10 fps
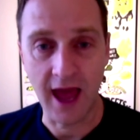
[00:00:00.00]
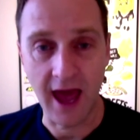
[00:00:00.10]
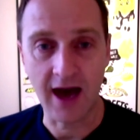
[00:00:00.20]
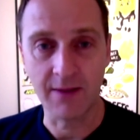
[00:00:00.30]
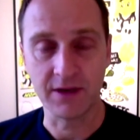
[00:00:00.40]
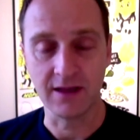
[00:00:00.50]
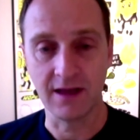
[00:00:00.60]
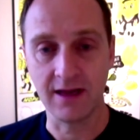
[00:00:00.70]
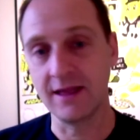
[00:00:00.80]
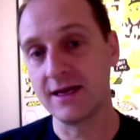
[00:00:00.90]
app and a
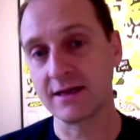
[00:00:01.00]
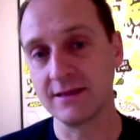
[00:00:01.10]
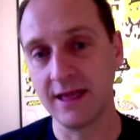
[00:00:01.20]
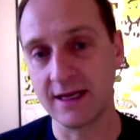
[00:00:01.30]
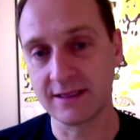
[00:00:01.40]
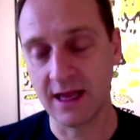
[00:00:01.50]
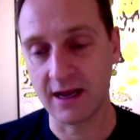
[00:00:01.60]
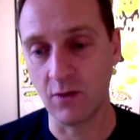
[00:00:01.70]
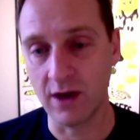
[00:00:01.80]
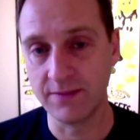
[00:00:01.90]
lot le- less
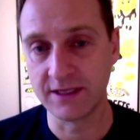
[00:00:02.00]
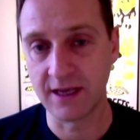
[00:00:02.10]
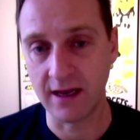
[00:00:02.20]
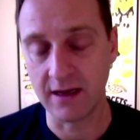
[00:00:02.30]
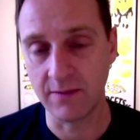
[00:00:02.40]
like a website.